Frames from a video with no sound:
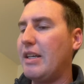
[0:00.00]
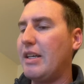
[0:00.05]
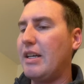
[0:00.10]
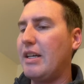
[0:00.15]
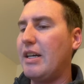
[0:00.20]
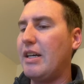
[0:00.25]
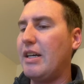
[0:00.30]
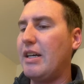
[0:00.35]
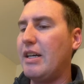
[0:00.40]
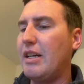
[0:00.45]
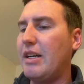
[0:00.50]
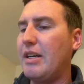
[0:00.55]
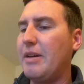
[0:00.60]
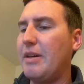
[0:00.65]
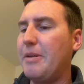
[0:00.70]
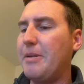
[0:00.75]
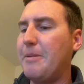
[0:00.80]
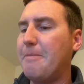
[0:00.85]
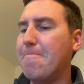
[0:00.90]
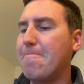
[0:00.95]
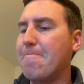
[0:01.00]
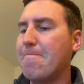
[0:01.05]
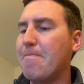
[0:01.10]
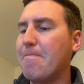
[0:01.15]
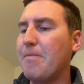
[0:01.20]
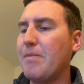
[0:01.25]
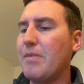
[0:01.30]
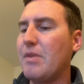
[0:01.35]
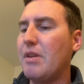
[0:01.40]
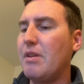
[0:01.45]
a
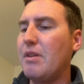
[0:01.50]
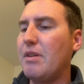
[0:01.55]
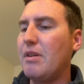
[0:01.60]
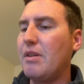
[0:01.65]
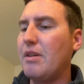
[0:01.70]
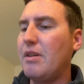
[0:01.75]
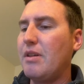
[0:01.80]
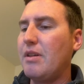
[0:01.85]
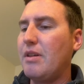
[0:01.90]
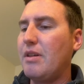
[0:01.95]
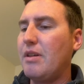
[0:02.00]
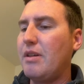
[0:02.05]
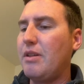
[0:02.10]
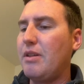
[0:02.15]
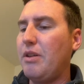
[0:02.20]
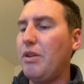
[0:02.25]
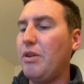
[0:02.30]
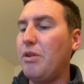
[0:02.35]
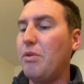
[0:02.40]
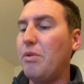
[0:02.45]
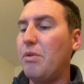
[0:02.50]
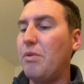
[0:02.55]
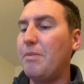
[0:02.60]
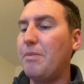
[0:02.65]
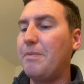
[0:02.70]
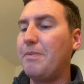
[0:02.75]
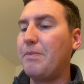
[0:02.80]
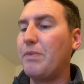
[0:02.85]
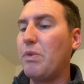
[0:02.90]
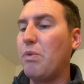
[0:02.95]
little
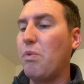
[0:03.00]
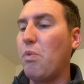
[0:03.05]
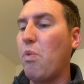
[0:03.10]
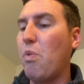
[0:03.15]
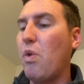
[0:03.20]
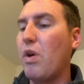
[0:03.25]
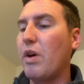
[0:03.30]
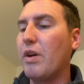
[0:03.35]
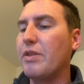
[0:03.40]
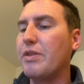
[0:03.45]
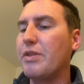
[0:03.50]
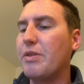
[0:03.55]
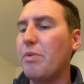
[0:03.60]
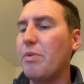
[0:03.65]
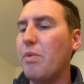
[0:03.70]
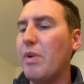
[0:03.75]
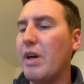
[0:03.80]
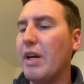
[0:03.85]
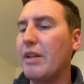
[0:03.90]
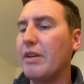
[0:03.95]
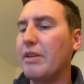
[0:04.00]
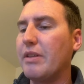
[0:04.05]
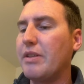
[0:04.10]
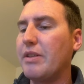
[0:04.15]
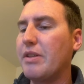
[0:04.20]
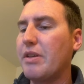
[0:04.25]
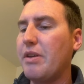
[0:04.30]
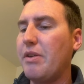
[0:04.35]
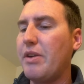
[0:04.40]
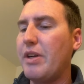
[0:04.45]
worse weather.
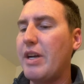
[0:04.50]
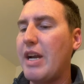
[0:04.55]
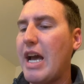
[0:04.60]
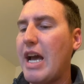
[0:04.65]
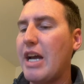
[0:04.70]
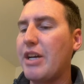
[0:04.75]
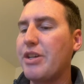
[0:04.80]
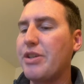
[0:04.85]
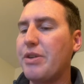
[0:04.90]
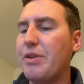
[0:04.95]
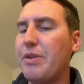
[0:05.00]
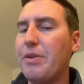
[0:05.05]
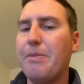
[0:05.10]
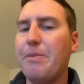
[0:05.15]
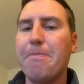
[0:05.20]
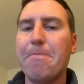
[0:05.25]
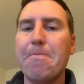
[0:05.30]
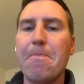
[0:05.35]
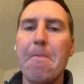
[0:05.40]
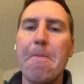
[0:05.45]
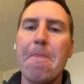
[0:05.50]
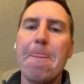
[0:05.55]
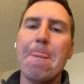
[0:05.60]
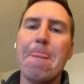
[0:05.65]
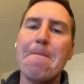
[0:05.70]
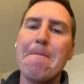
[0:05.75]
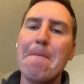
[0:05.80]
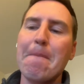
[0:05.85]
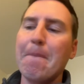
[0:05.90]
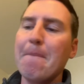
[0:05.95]
Let's go to national.
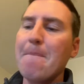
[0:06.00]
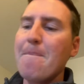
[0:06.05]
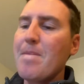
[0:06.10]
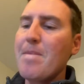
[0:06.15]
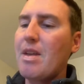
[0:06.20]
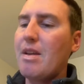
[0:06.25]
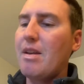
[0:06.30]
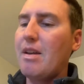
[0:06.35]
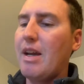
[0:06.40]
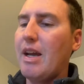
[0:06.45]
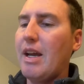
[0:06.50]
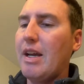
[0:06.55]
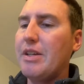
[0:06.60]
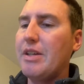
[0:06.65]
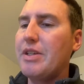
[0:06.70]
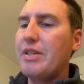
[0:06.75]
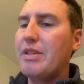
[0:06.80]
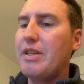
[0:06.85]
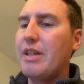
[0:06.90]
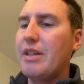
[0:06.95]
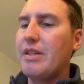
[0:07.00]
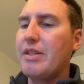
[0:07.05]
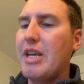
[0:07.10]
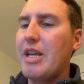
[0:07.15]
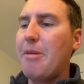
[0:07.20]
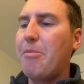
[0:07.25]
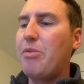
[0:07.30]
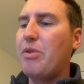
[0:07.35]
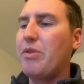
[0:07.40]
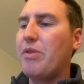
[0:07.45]
And just an
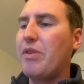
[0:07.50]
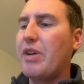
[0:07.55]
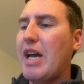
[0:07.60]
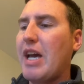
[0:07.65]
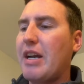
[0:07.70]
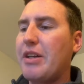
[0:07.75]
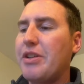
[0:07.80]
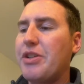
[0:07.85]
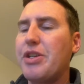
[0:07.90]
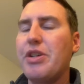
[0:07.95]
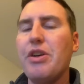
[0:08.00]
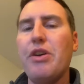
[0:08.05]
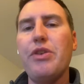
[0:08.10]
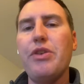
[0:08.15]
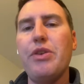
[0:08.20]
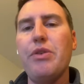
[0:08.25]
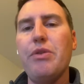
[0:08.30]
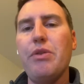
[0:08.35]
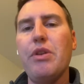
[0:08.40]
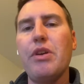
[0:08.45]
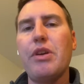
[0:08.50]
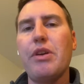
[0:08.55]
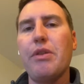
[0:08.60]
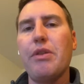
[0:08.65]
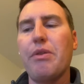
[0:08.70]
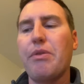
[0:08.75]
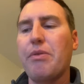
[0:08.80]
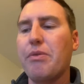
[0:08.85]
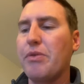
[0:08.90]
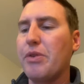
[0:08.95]
example, I'm going to kind of show you
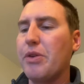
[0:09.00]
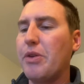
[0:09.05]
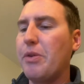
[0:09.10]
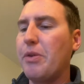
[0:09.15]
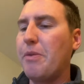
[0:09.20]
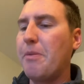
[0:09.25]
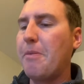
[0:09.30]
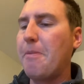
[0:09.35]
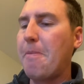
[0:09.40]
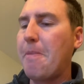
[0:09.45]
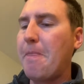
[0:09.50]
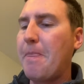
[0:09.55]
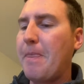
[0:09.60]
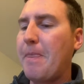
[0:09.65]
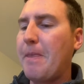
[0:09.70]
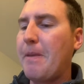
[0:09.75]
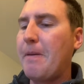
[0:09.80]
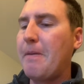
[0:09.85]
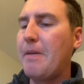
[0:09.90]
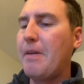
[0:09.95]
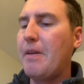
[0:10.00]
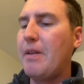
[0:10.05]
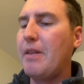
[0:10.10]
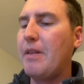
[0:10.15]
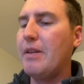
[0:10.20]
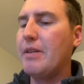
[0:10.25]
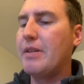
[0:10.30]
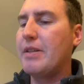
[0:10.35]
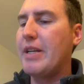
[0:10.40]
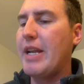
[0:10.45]
looking through this